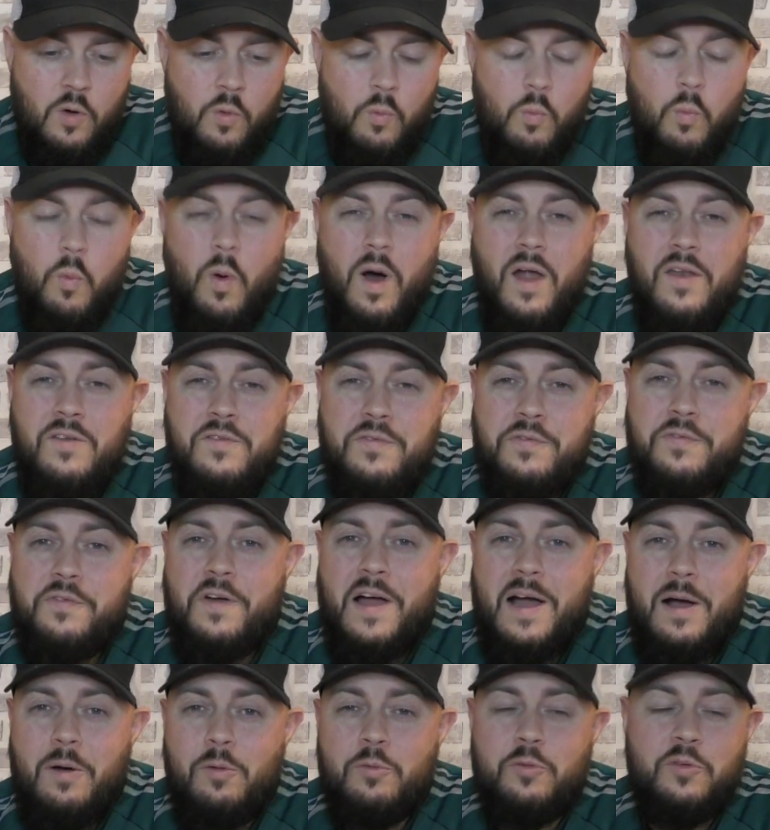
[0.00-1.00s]

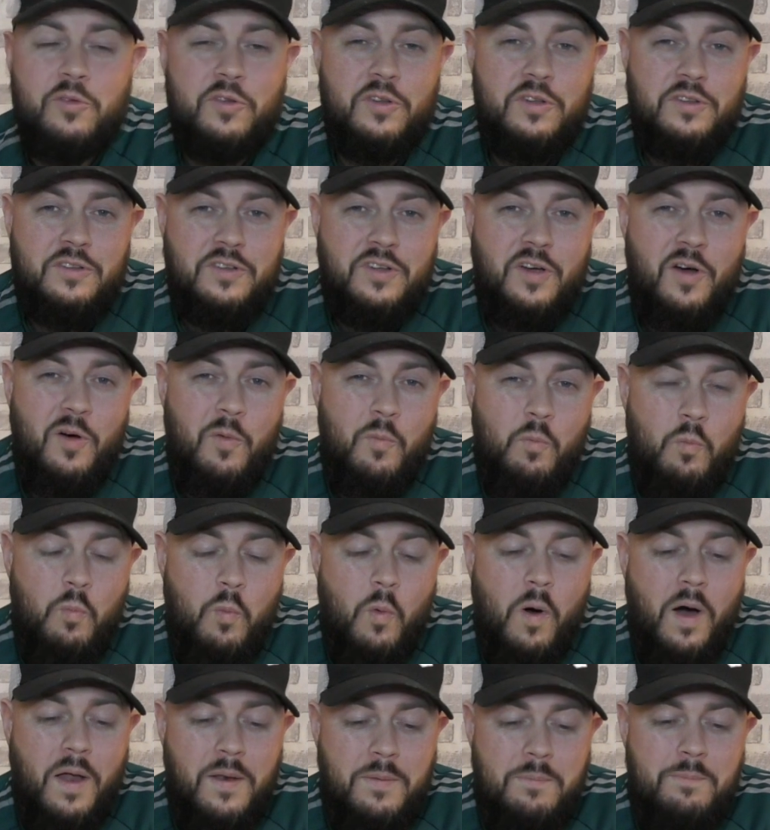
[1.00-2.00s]

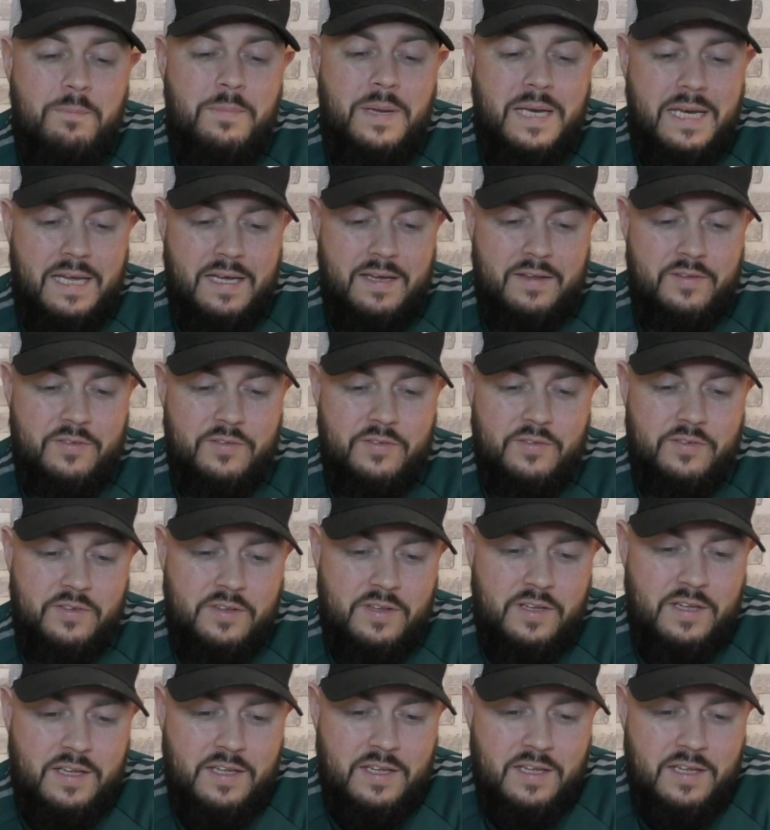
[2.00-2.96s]
1,001 minutes